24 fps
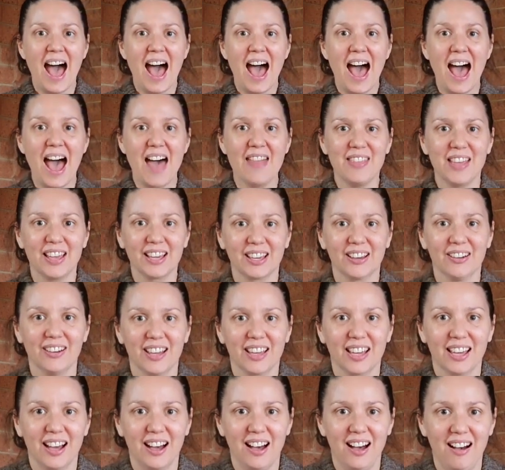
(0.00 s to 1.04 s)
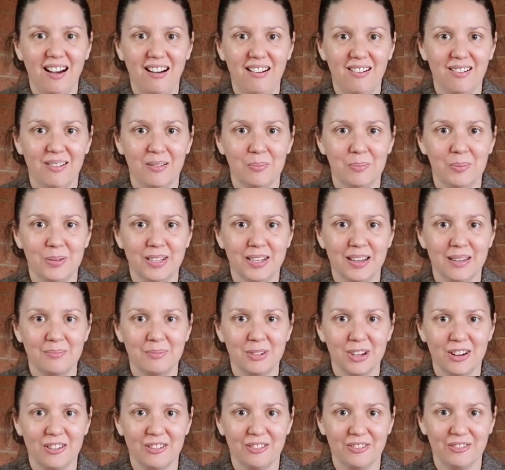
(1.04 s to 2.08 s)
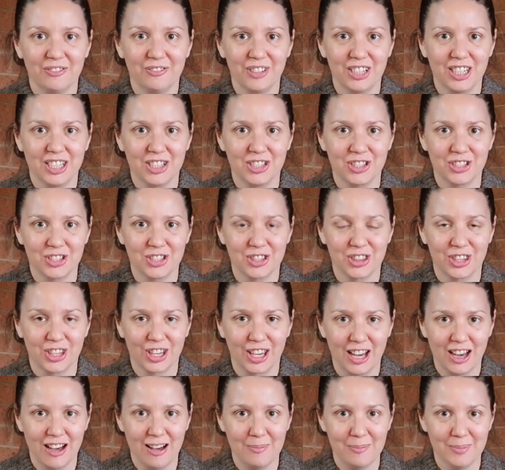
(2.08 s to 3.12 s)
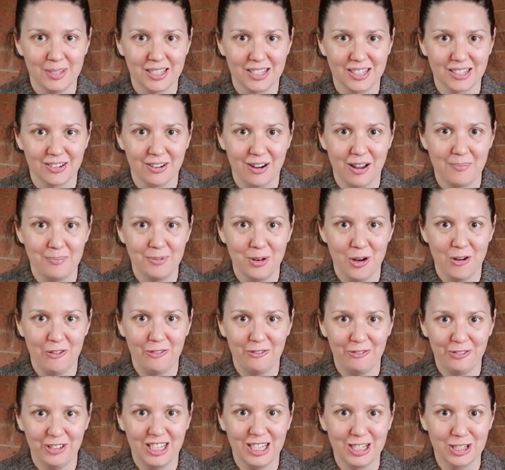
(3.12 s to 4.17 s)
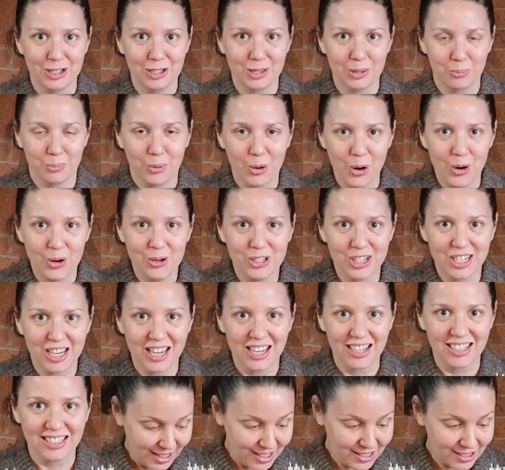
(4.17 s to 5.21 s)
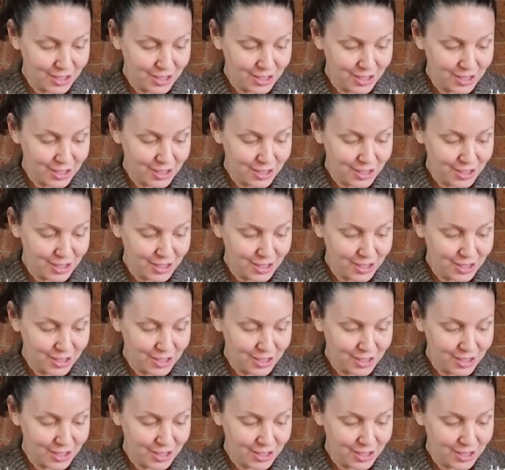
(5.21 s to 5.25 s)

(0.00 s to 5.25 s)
and then going, oh, but I'm not finished the garment, or I'm not finished the project.